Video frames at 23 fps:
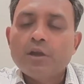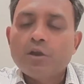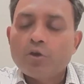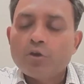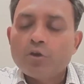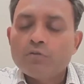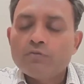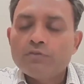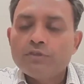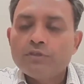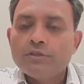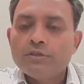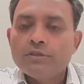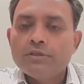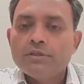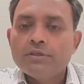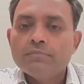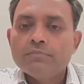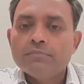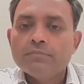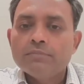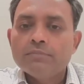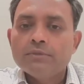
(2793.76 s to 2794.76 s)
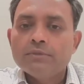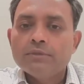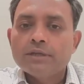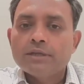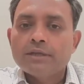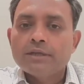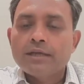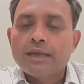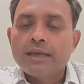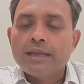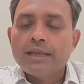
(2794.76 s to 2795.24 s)
a lot of the
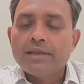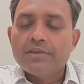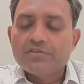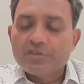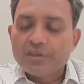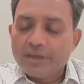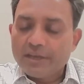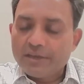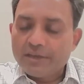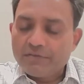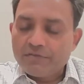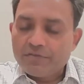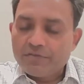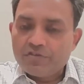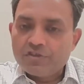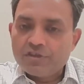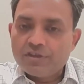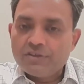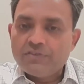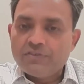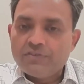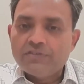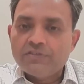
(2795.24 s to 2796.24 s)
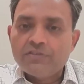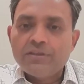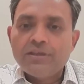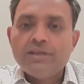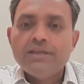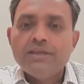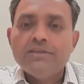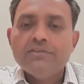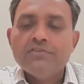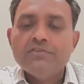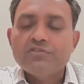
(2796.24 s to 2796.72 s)
collection
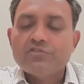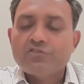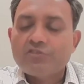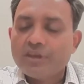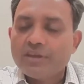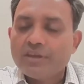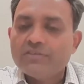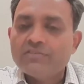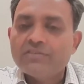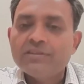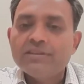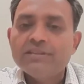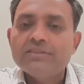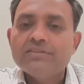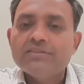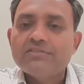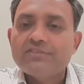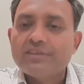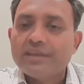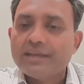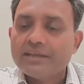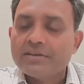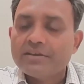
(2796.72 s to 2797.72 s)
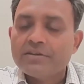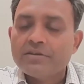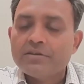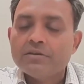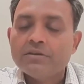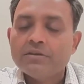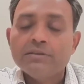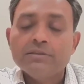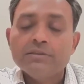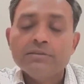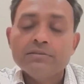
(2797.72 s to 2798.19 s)
efficiency stress in the
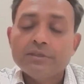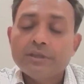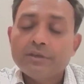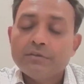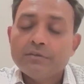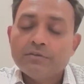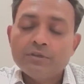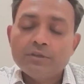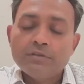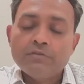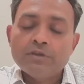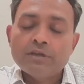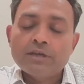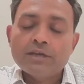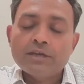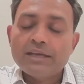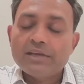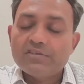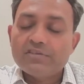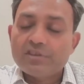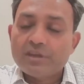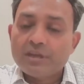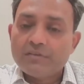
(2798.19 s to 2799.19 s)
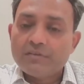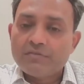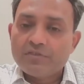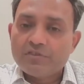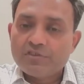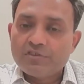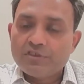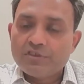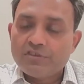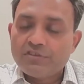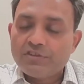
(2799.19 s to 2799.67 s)
sector. There were collection
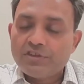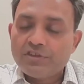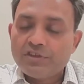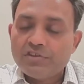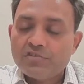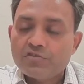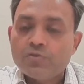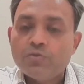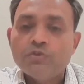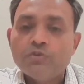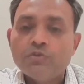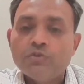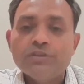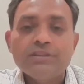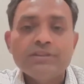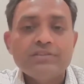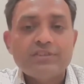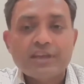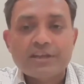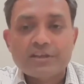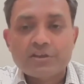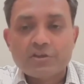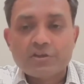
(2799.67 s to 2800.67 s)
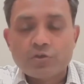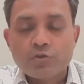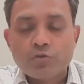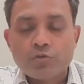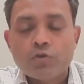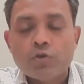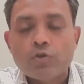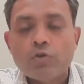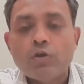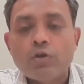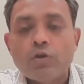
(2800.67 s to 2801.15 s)
efficiency issues in the
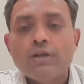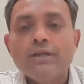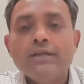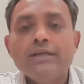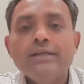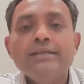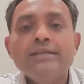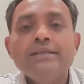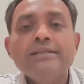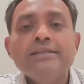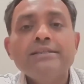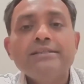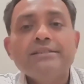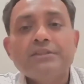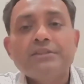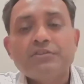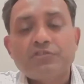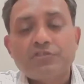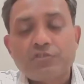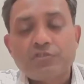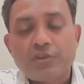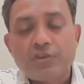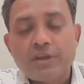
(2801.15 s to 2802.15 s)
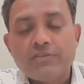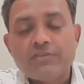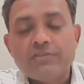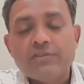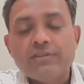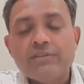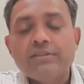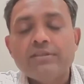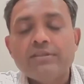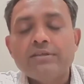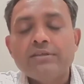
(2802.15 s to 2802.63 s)
sector overall. The
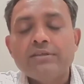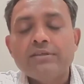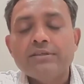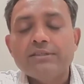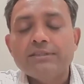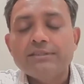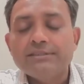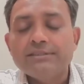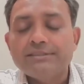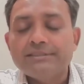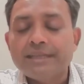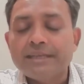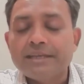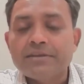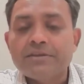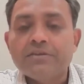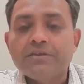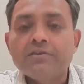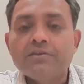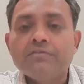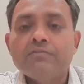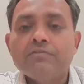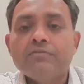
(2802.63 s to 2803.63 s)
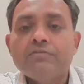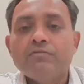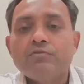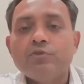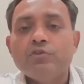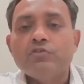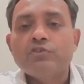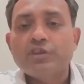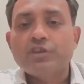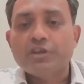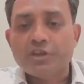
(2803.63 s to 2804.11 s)
stress in the sector
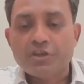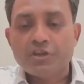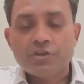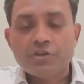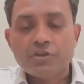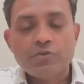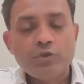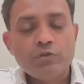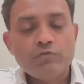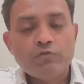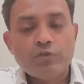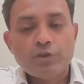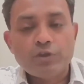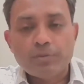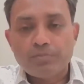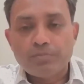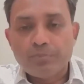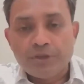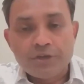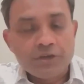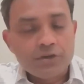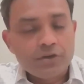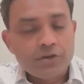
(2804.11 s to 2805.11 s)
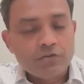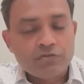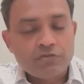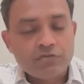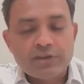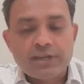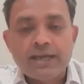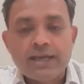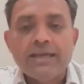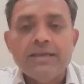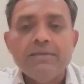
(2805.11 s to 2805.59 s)
was continuing for a period
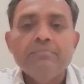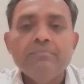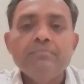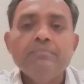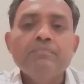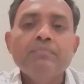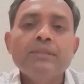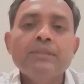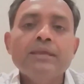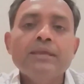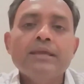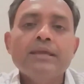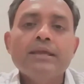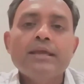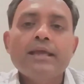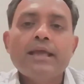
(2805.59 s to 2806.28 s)
of time,